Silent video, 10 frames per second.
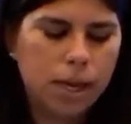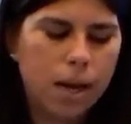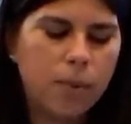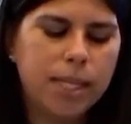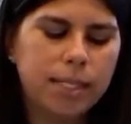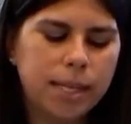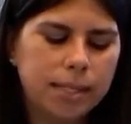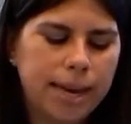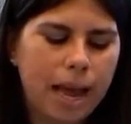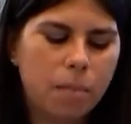and when that
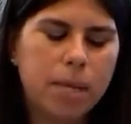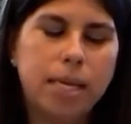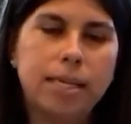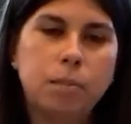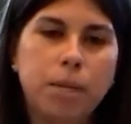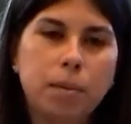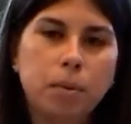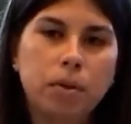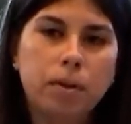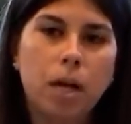doesn't happen, it's people
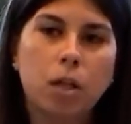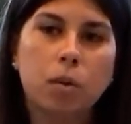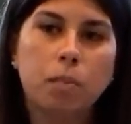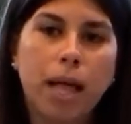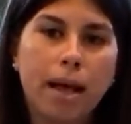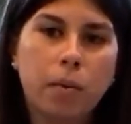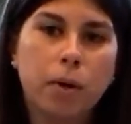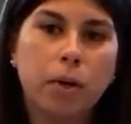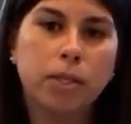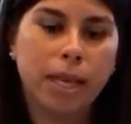of color, Black
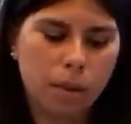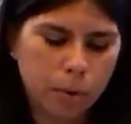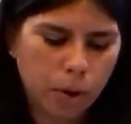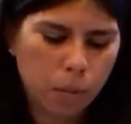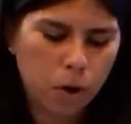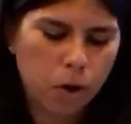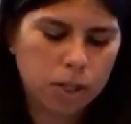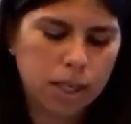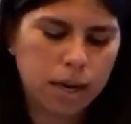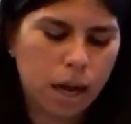workers, immigrant workers,
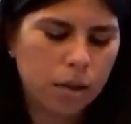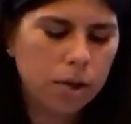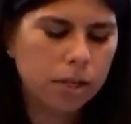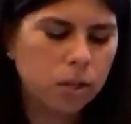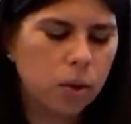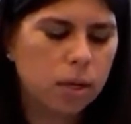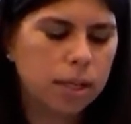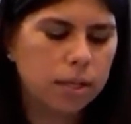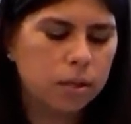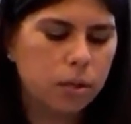and other historically
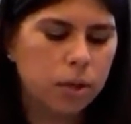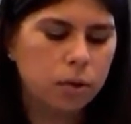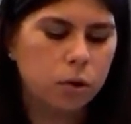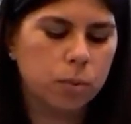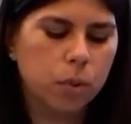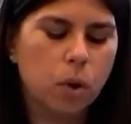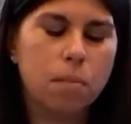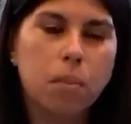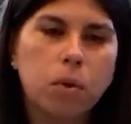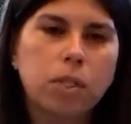excluded groups who are
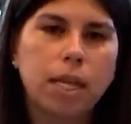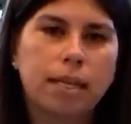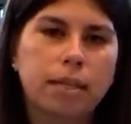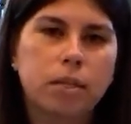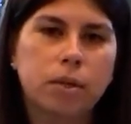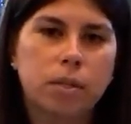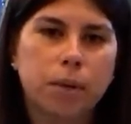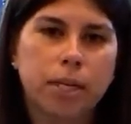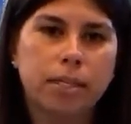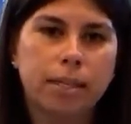most likely to
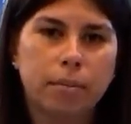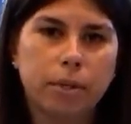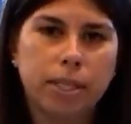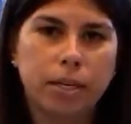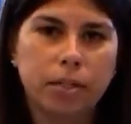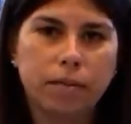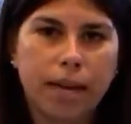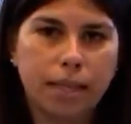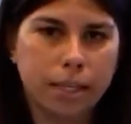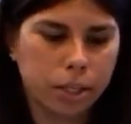experience labor standards
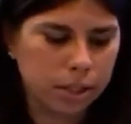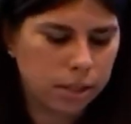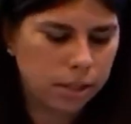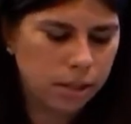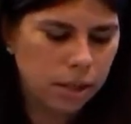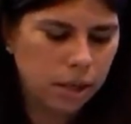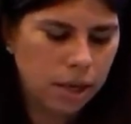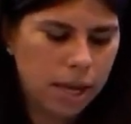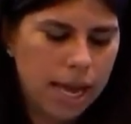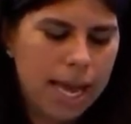violations.
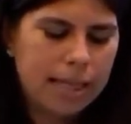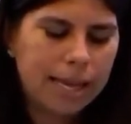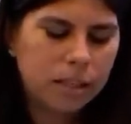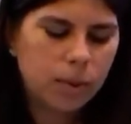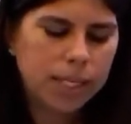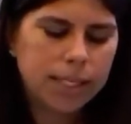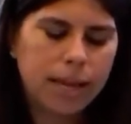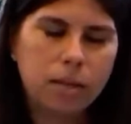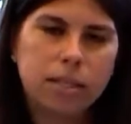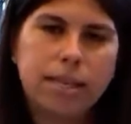That's why
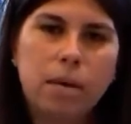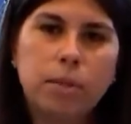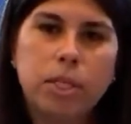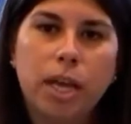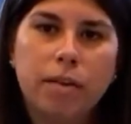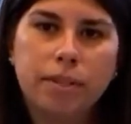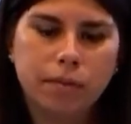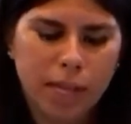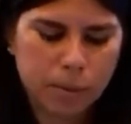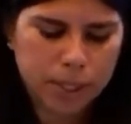Seattle established the Office of
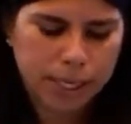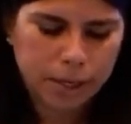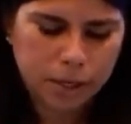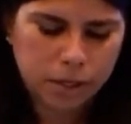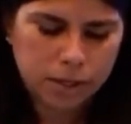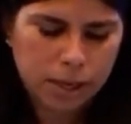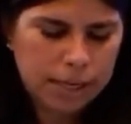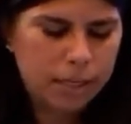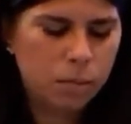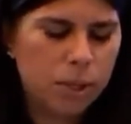Labor Standards,
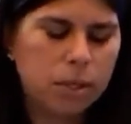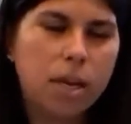to build